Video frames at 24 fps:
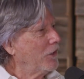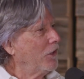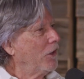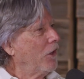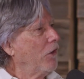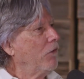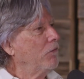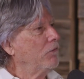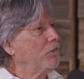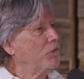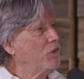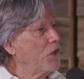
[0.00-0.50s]
You
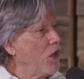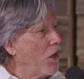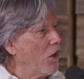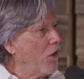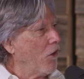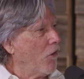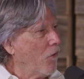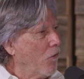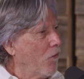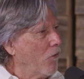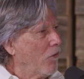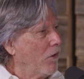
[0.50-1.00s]
know,
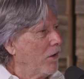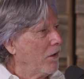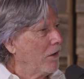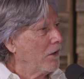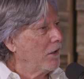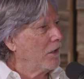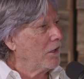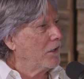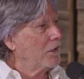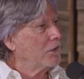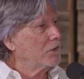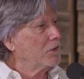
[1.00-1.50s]
no.
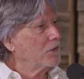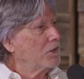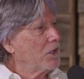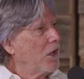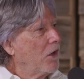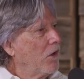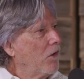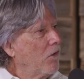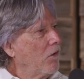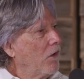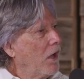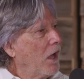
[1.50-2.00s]

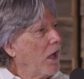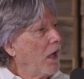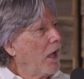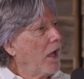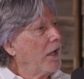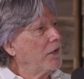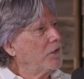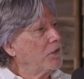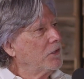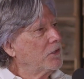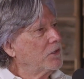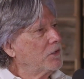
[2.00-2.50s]
So
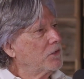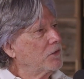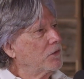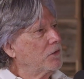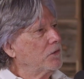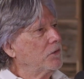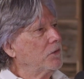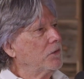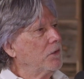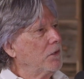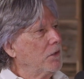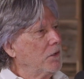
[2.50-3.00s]
I
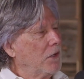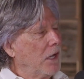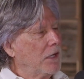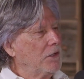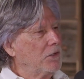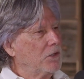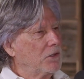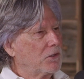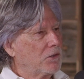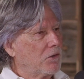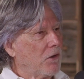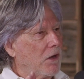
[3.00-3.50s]

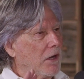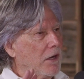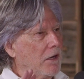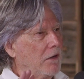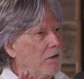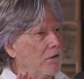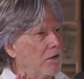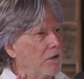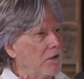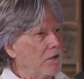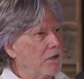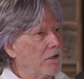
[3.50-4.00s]
just try
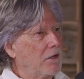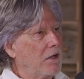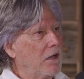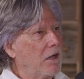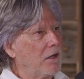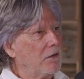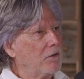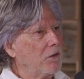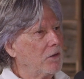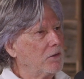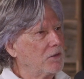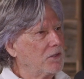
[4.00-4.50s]
and
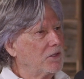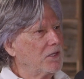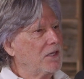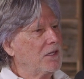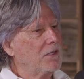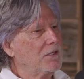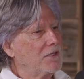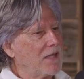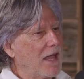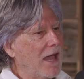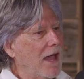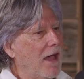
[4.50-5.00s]
cut those
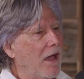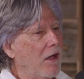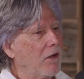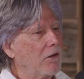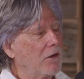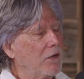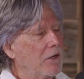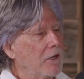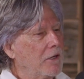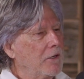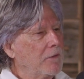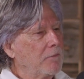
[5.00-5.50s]
things
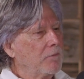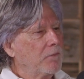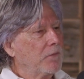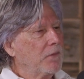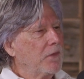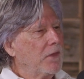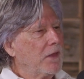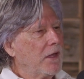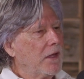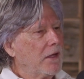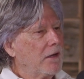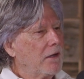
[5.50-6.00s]
out
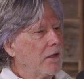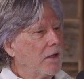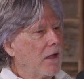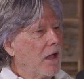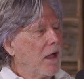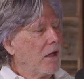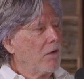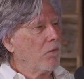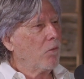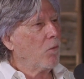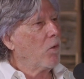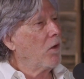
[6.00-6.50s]
that
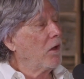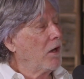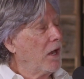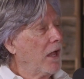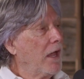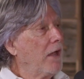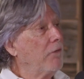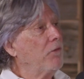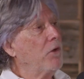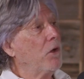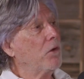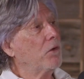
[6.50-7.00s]
one, I
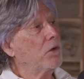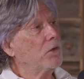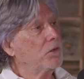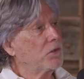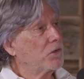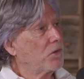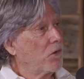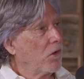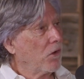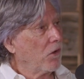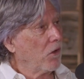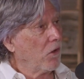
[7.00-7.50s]
have no
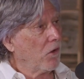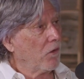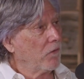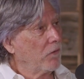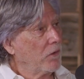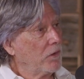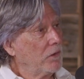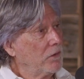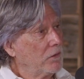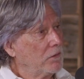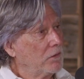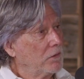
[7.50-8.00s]
control
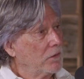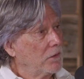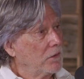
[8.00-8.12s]
over.